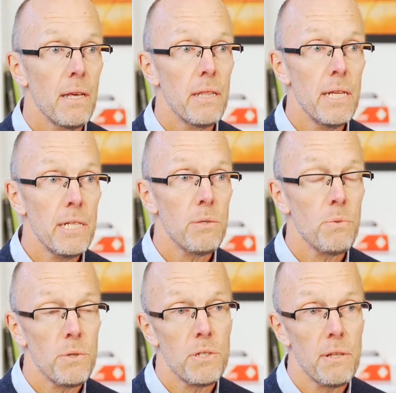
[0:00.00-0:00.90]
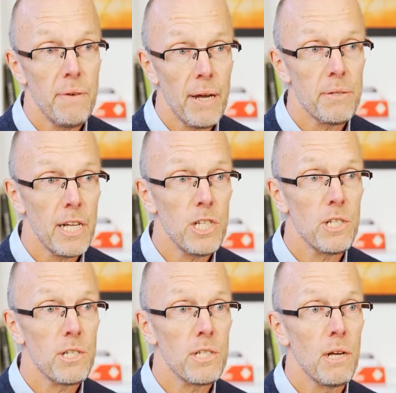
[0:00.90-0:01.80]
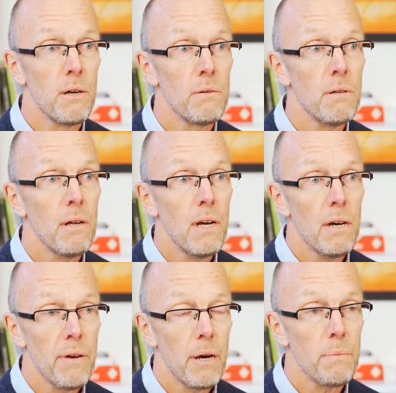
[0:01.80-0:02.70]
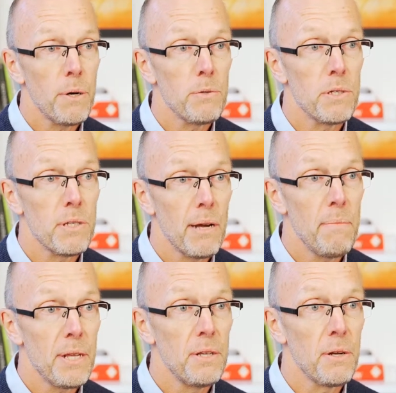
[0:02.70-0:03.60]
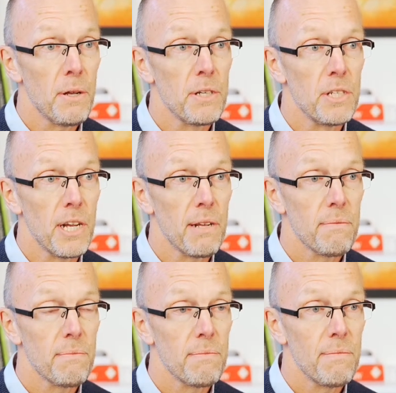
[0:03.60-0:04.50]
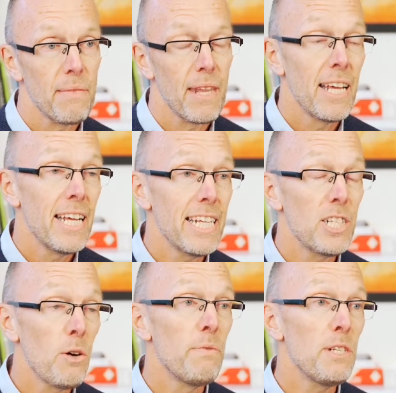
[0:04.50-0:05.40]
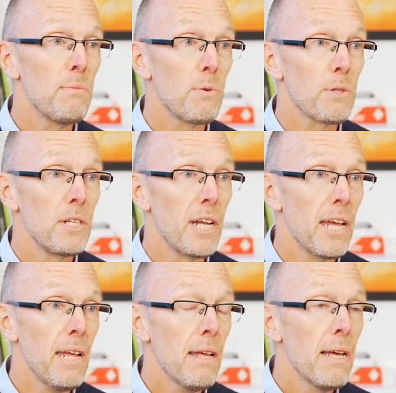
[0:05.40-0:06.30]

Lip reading: This was the foundation stone of our prototype methodology. It's not visible today,